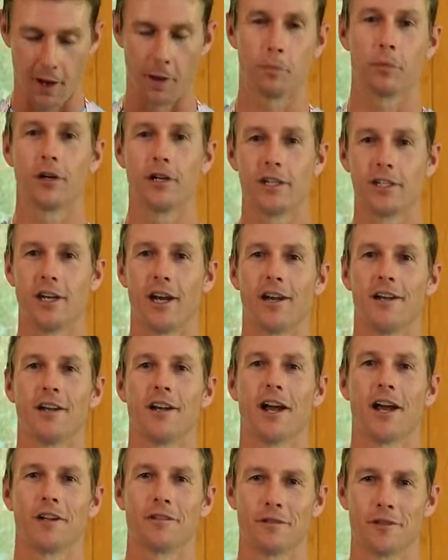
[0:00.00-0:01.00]
I appreciate you
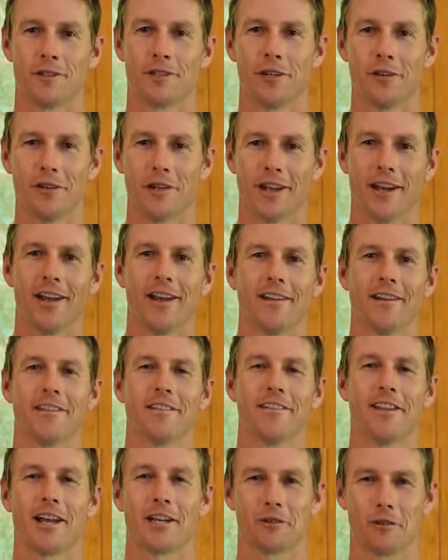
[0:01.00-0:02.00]
guys for tuning in.
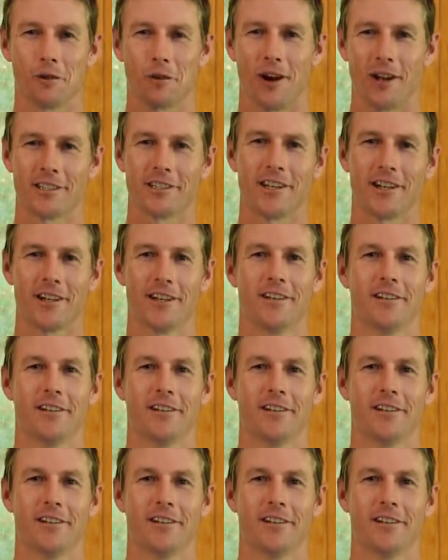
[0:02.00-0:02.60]
Thanks for watching.